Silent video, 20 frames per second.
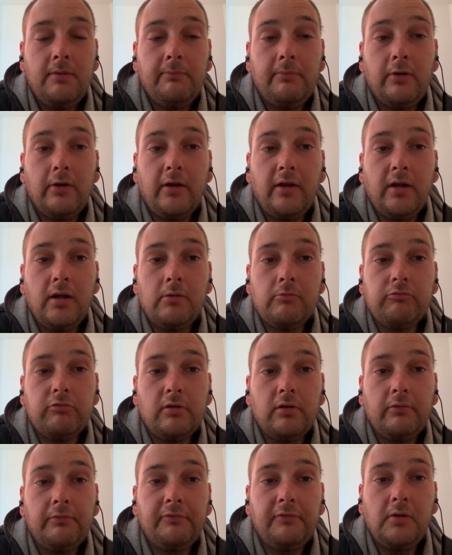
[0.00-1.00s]

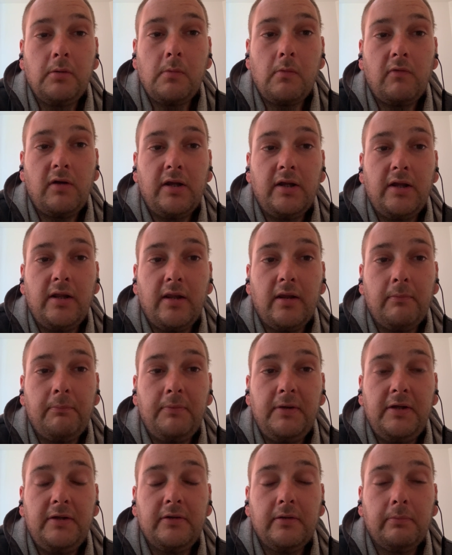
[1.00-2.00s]
Bisoprolol fumarate is a
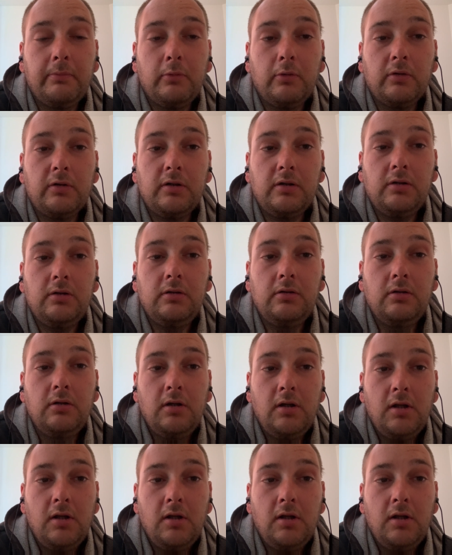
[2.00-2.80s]
beta blocker,